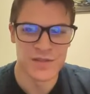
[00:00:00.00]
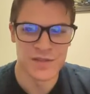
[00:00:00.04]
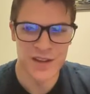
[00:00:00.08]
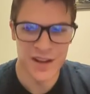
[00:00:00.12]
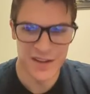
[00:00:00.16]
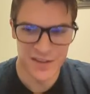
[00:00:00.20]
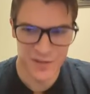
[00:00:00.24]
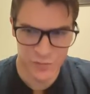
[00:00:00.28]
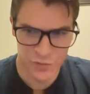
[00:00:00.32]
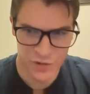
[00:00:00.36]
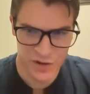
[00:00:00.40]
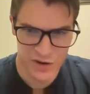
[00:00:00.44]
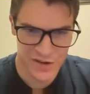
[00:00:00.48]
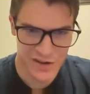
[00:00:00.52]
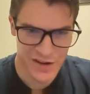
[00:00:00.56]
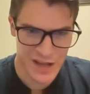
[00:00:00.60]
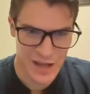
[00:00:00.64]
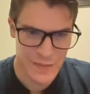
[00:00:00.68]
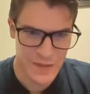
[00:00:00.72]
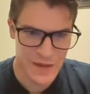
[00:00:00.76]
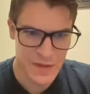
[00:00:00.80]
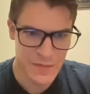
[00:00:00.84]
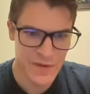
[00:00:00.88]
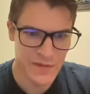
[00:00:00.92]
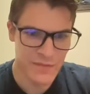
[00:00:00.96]
Doesn't
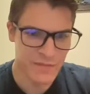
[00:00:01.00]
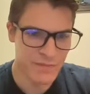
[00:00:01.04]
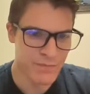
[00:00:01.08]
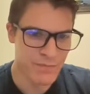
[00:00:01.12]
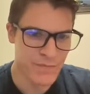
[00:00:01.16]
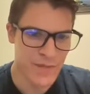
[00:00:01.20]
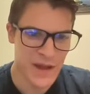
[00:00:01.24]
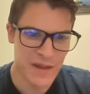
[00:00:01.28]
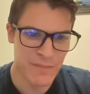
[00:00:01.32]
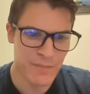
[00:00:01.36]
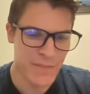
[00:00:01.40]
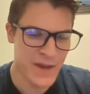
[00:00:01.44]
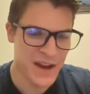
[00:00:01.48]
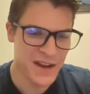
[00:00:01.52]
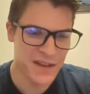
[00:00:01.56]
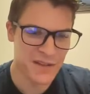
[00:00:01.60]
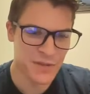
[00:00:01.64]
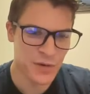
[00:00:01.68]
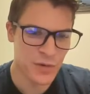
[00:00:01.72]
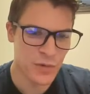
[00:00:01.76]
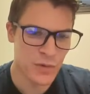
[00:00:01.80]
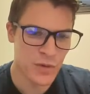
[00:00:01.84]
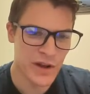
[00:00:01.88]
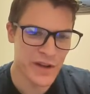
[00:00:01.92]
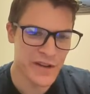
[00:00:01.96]
one-shot me, but might as
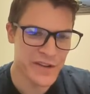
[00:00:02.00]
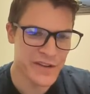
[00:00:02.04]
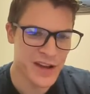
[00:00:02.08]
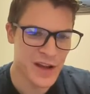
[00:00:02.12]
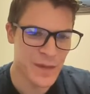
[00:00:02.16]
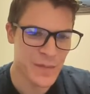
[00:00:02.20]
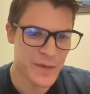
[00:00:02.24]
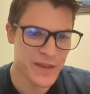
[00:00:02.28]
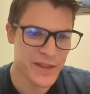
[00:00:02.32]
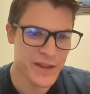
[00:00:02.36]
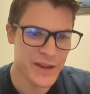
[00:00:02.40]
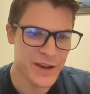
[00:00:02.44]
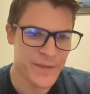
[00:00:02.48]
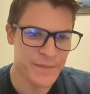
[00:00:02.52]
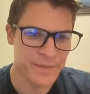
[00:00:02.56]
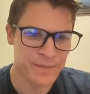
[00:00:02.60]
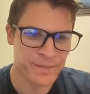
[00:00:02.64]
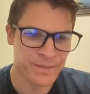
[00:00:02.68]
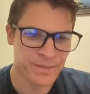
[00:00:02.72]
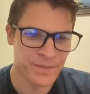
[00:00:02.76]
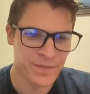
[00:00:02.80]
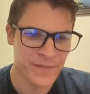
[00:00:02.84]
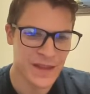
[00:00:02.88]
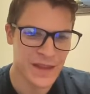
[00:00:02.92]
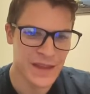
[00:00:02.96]
well one-shot me there.
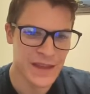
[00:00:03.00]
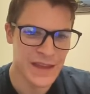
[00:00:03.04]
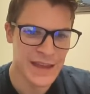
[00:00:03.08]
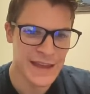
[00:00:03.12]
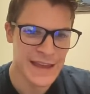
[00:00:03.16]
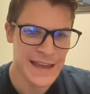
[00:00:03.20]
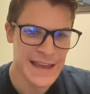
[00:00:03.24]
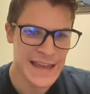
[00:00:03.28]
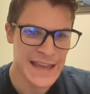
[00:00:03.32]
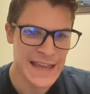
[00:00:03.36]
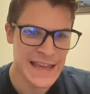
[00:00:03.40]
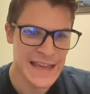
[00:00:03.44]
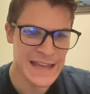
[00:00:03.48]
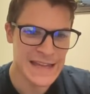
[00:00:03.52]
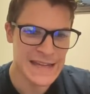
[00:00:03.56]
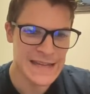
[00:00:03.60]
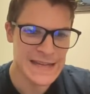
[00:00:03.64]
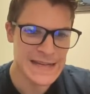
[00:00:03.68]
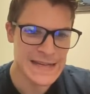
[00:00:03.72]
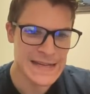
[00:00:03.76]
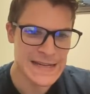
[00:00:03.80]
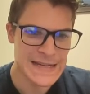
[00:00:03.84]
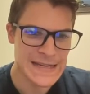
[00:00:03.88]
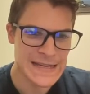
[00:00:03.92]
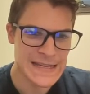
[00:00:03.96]
And
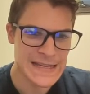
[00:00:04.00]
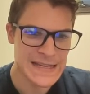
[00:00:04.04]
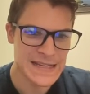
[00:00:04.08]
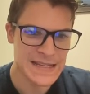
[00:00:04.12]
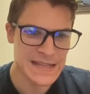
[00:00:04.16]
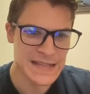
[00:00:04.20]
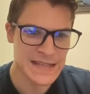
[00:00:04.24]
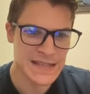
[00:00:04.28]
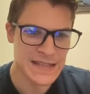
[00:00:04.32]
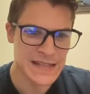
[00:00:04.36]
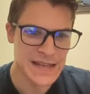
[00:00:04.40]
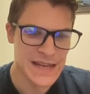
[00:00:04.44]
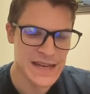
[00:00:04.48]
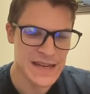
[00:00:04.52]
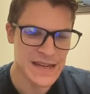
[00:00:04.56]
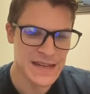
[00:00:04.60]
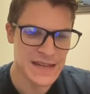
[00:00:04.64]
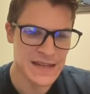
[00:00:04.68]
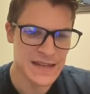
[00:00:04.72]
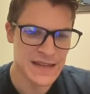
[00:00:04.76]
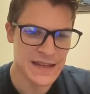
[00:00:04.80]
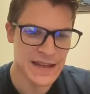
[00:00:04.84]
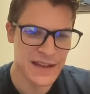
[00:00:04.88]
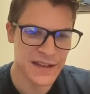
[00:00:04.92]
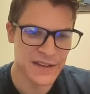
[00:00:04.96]
he
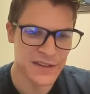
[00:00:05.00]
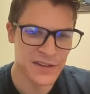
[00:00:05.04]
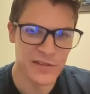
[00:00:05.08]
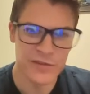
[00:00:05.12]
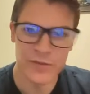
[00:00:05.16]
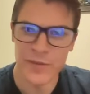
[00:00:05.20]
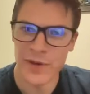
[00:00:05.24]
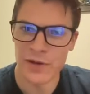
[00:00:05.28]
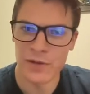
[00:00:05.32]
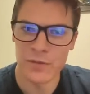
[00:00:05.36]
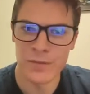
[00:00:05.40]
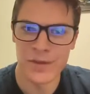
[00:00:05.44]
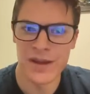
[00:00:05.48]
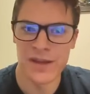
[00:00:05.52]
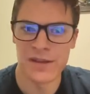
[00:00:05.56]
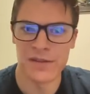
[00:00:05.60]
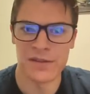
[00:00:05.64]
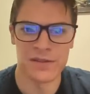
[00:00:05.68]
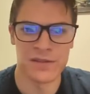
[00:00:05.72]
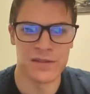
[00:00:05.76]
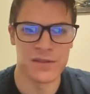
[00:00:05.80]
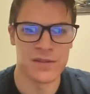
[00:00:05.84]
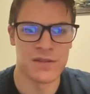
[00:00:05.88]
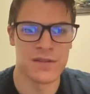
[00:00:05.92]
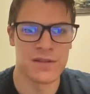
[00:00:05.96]
takes over my whole
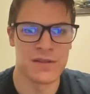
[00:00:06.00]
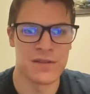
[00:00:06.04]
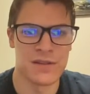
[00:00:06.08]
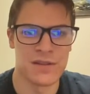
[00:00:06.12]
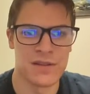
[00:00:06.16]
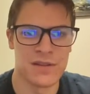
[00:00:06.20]
base.